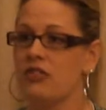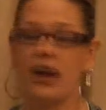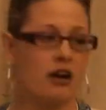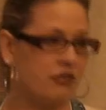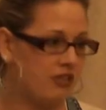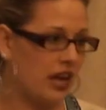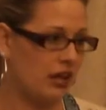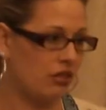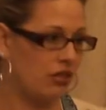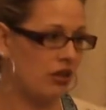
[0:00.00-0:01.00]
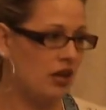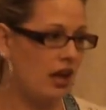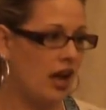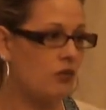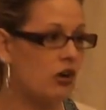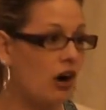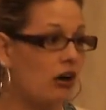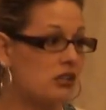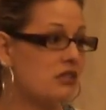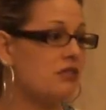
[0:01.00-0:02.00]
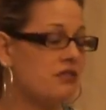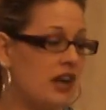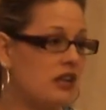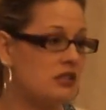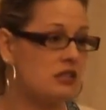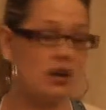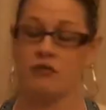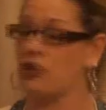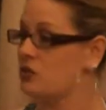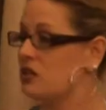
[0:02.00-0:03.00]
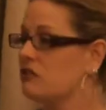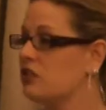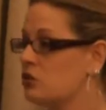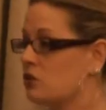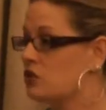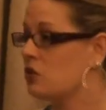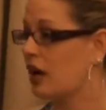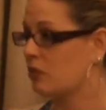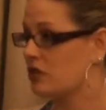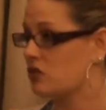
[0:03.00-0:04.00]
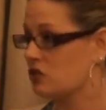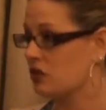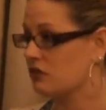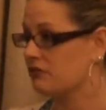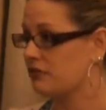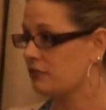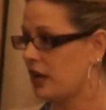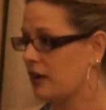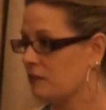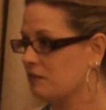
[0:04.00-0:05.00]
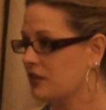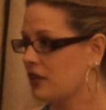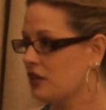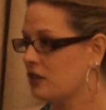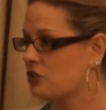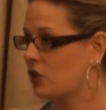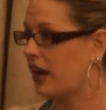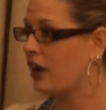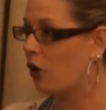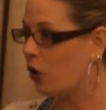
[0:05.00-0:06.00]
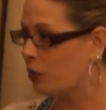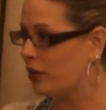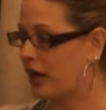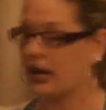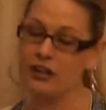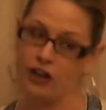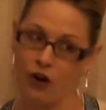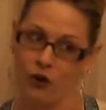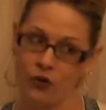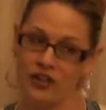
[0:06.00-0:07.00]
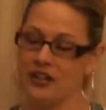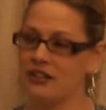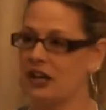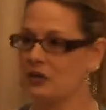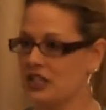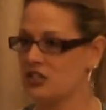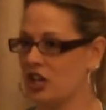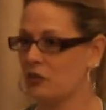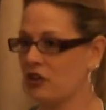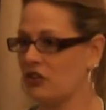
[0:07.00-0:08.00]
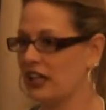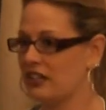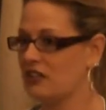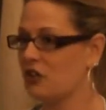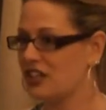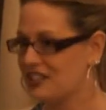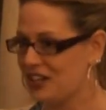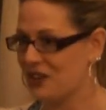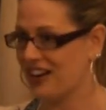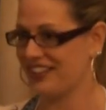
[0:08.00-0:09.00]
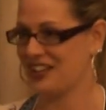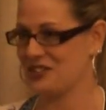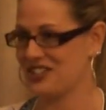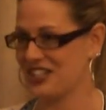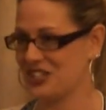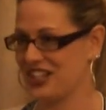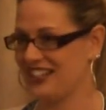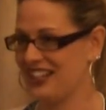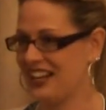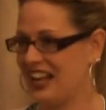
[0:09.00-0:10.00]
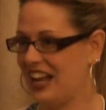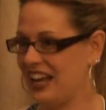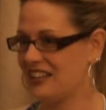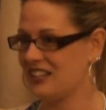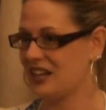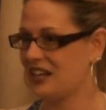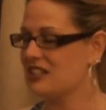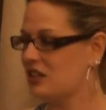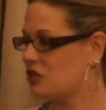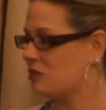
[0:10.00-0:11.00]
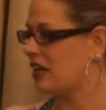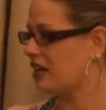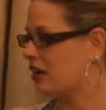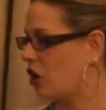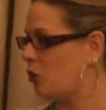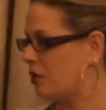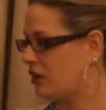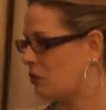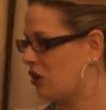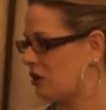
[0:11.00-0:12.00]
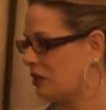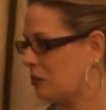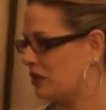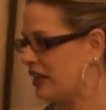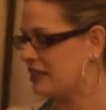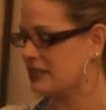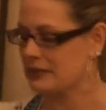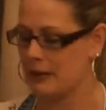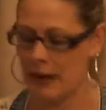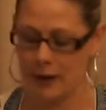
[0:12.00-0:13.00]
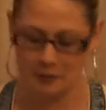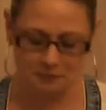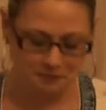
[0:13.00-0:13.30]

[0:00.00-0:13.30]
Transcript: their faith and regardless of the faith of those individuals who happen to serve. Um, so I hope and I know that when these gentlemen are elected, they'll continue on that tradition and uh, continue to make it an open and welcoming place. Um,